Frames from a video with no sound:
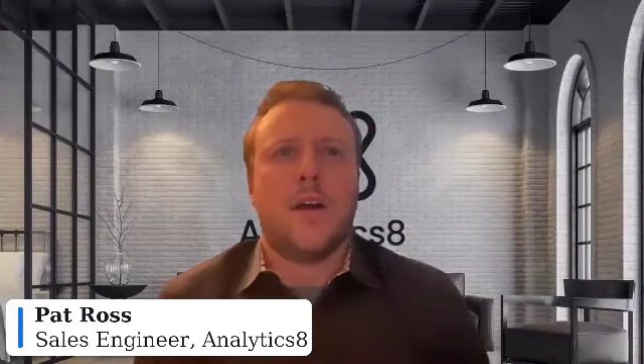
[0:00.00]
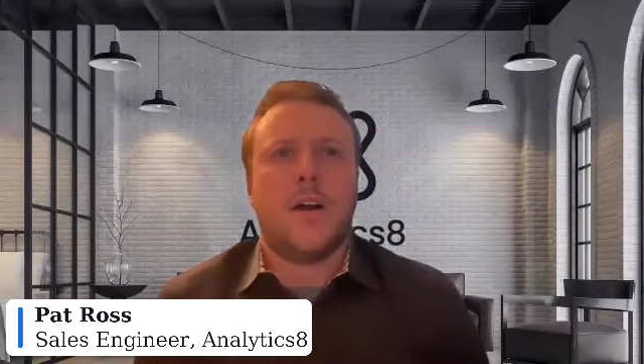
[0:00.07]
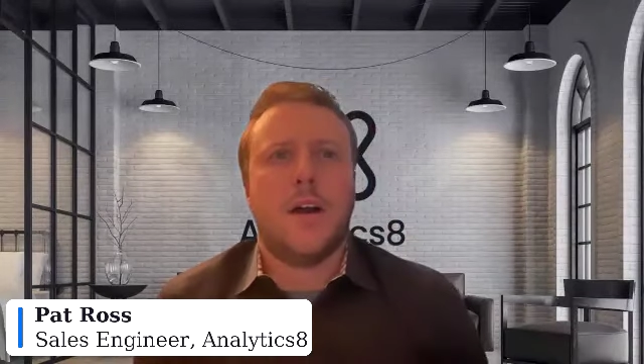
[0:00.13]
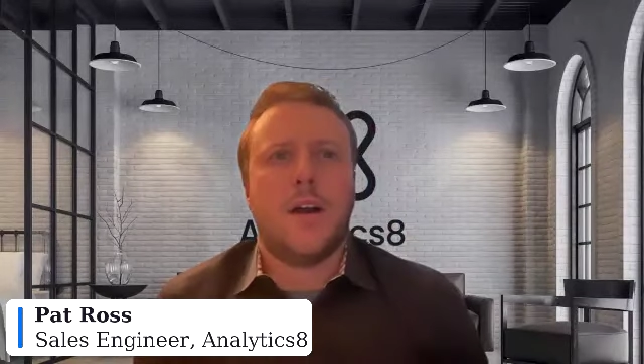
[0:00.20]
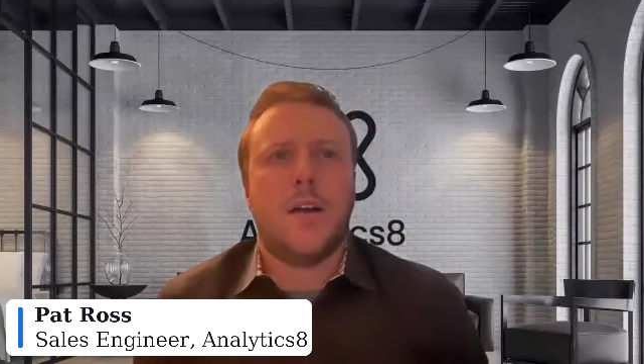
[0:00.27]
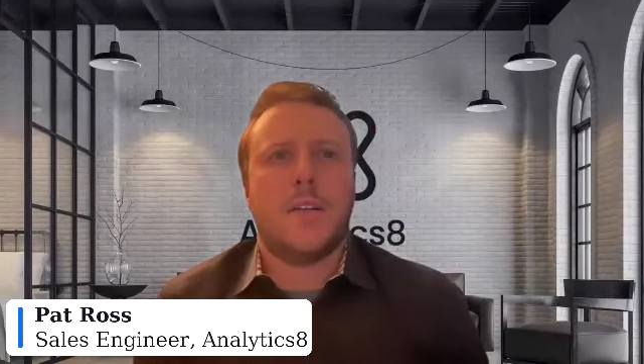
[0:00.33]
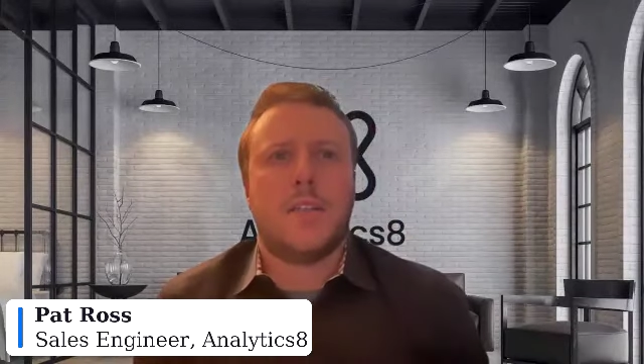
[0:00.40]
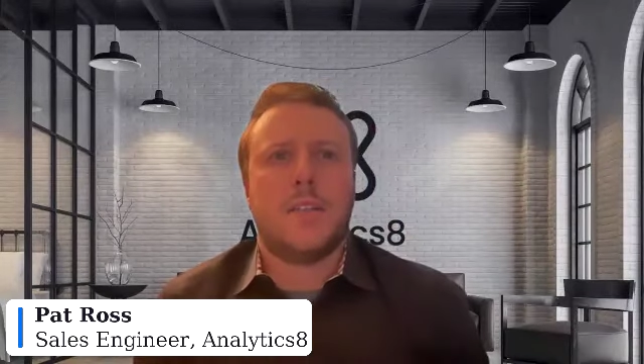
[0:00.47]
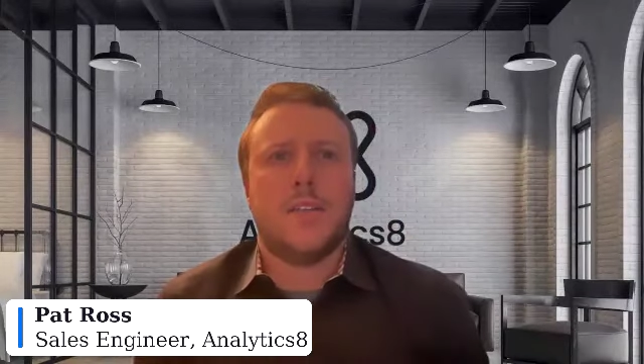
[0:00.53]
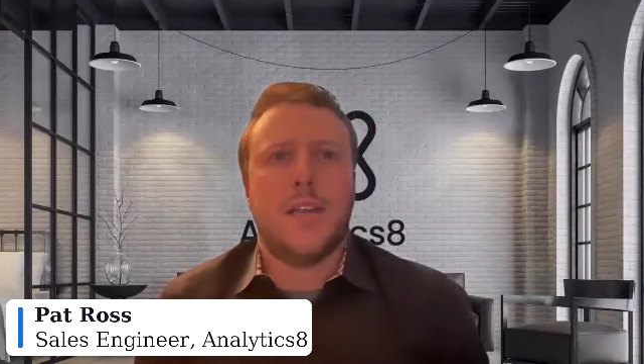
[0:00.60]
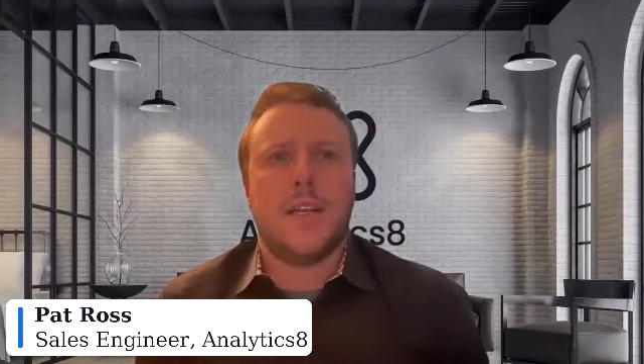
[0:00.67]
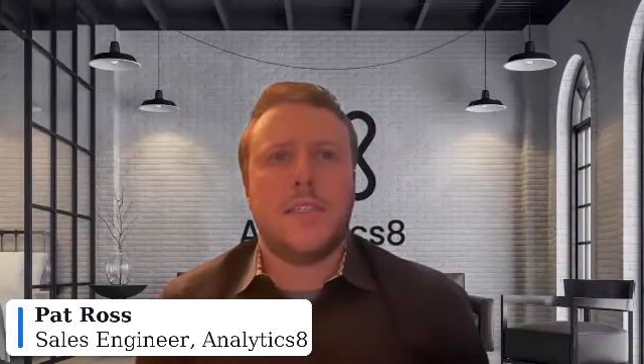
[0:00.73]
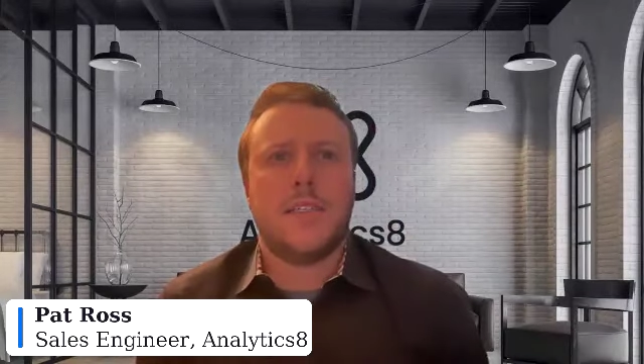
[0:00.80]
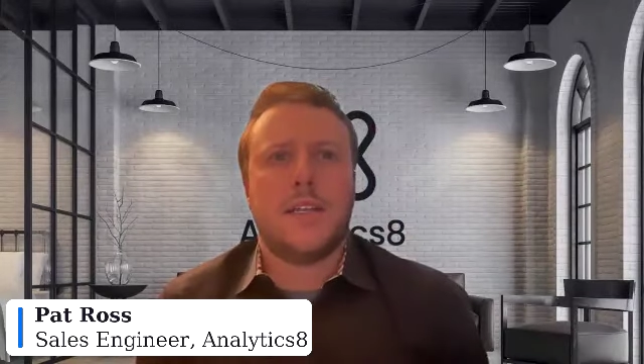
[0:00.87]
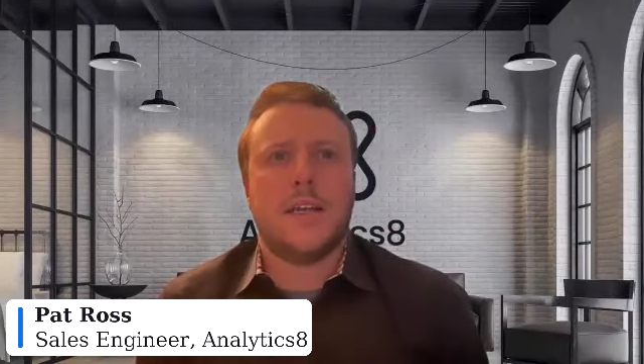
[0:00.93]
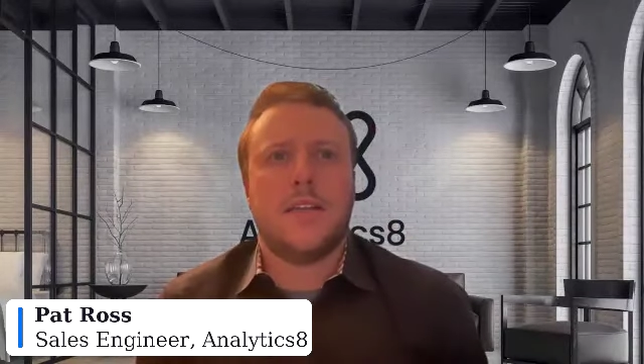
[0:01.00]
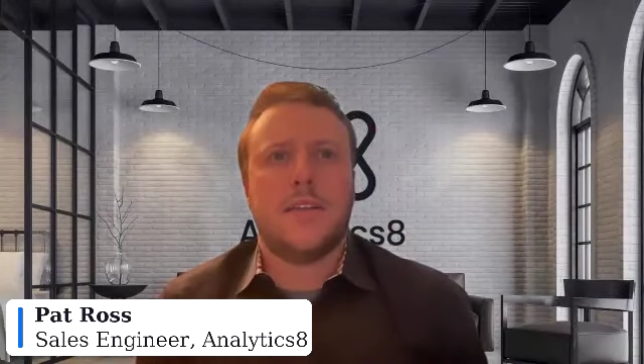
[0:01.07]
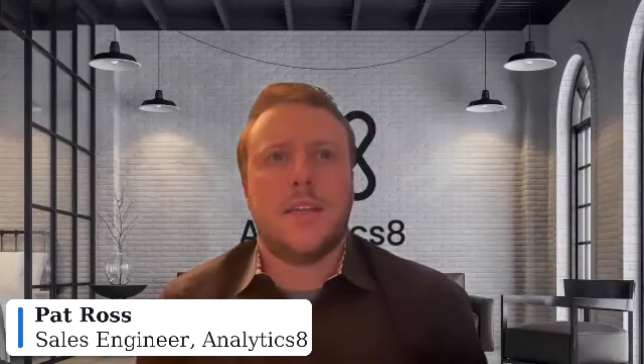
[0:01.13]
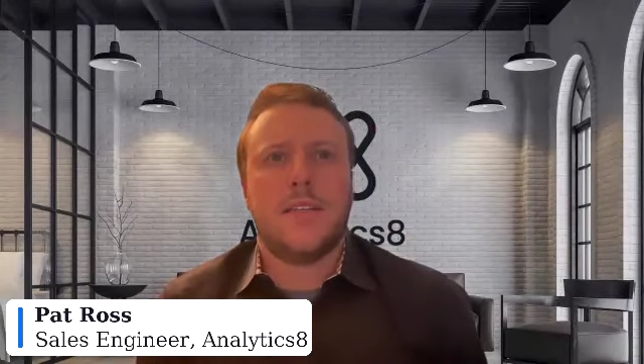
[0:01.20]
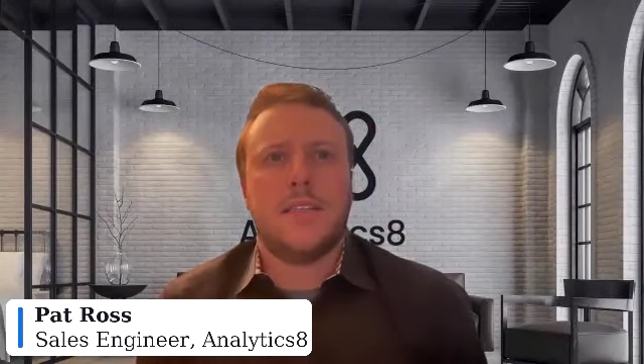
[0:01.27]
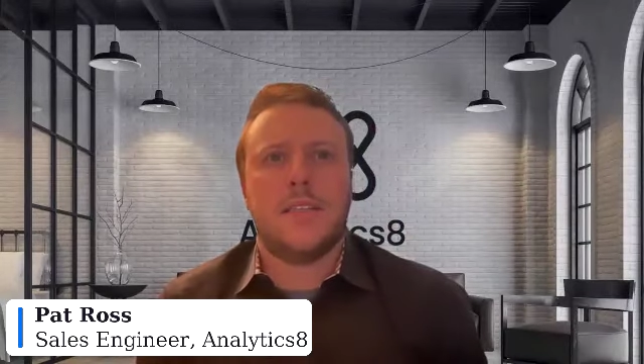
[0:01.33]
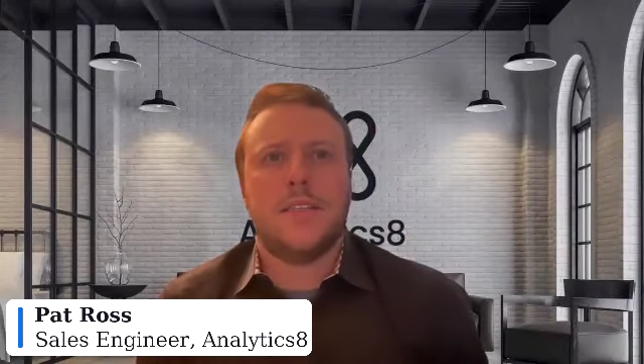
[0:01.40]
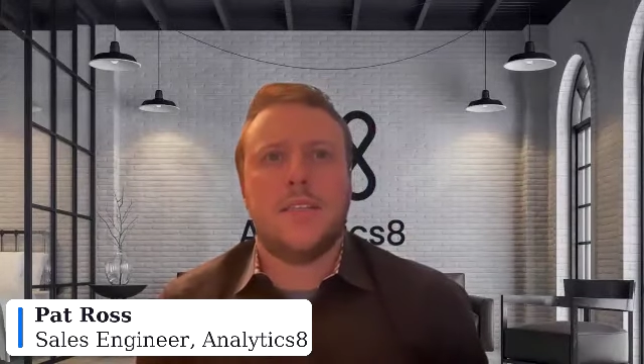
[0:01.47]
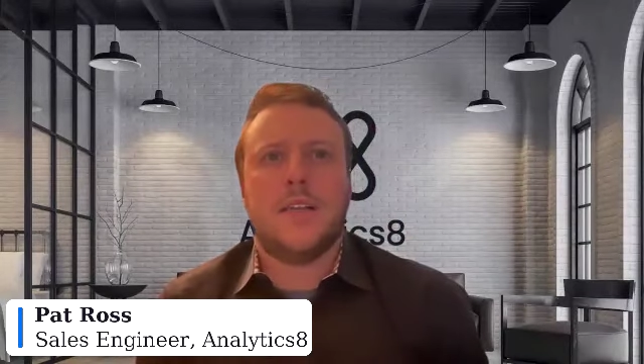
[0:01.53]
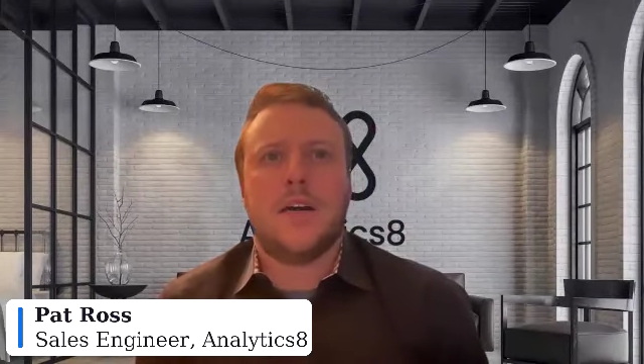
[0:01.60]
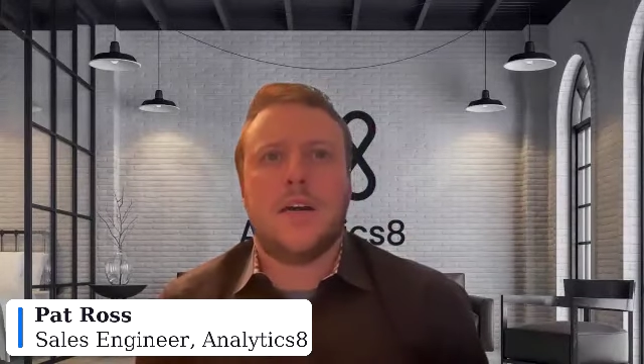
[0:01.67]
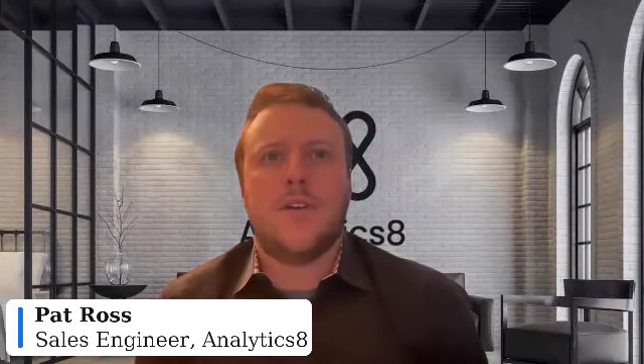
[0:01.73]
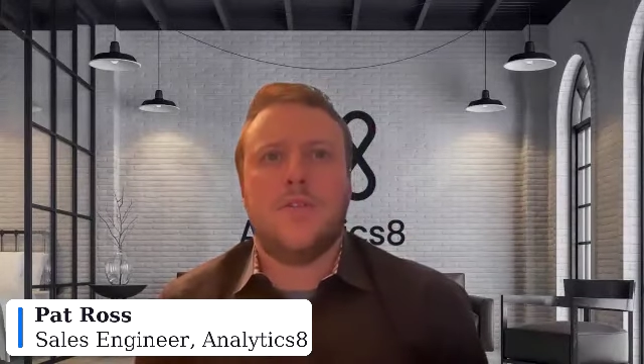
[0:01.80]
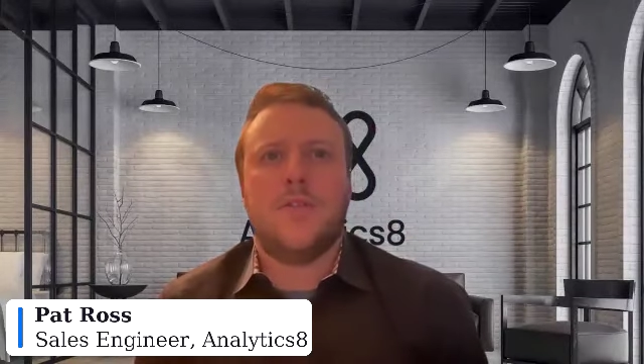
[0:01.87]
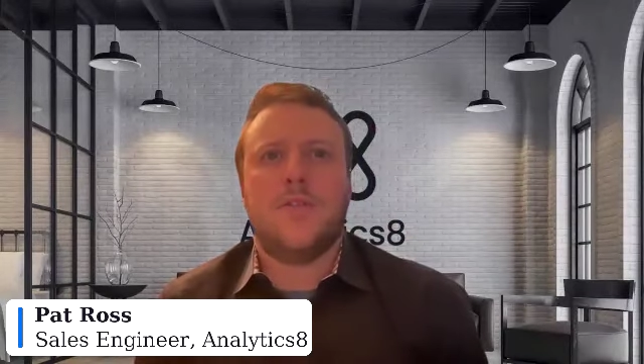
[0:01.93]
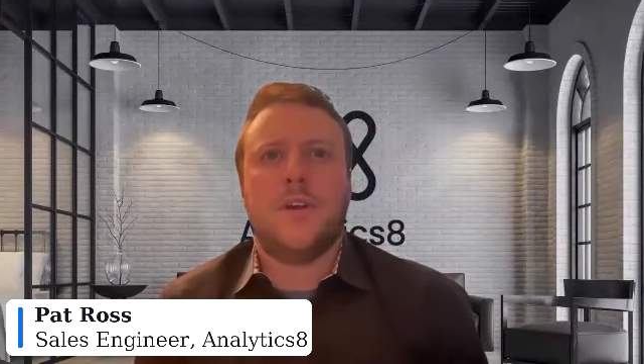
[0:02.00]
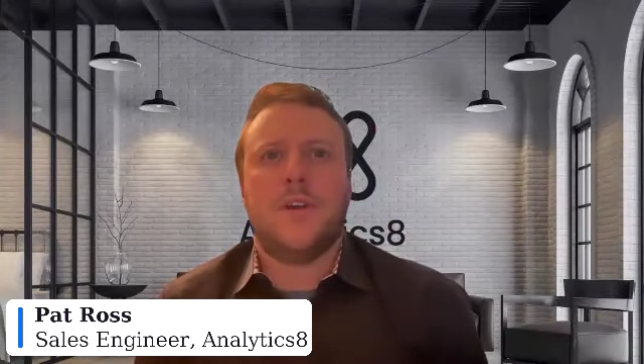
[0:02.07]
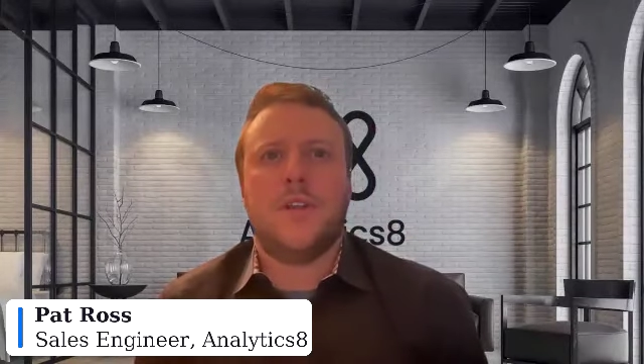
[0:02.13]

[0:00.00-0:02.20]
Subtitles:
So next, I'd like to delve